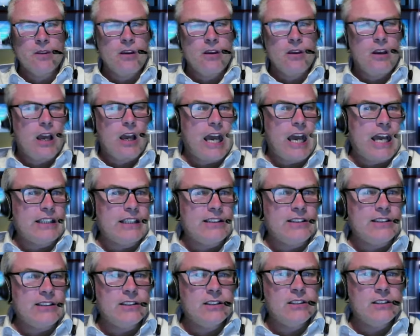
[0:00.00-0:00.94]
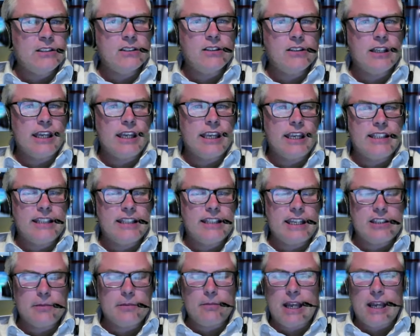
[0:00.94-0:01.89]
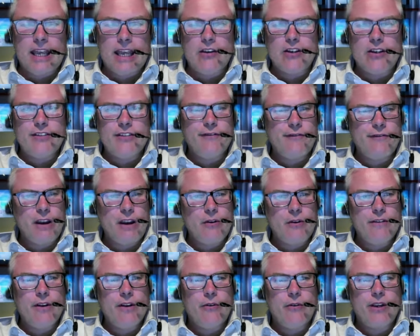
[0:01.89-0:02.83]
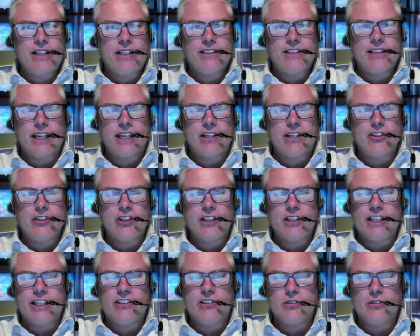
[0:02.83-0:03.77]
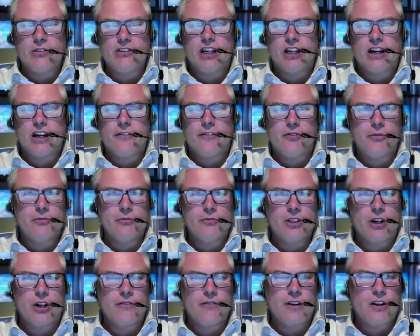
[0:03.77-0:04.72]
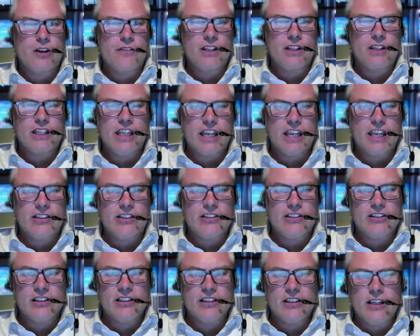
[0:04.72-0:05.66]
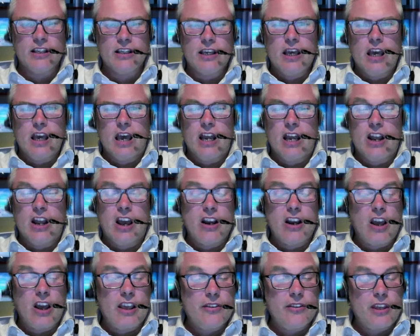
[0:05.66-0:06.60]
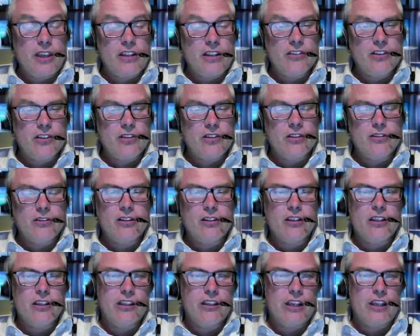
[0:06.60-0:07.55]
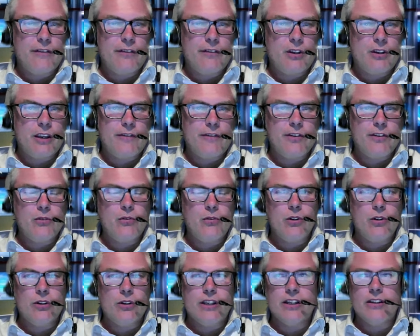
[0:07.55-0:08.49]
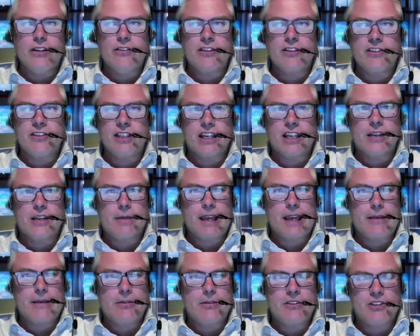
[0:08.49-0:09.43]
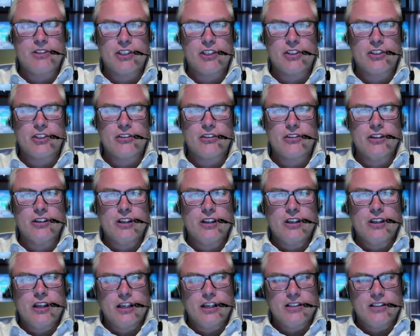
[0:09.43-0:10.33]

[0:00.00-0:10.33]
And he's a player. He's very, very intelligent. He's looked after himself over the years. And I think that if you look at the centre-back position, as I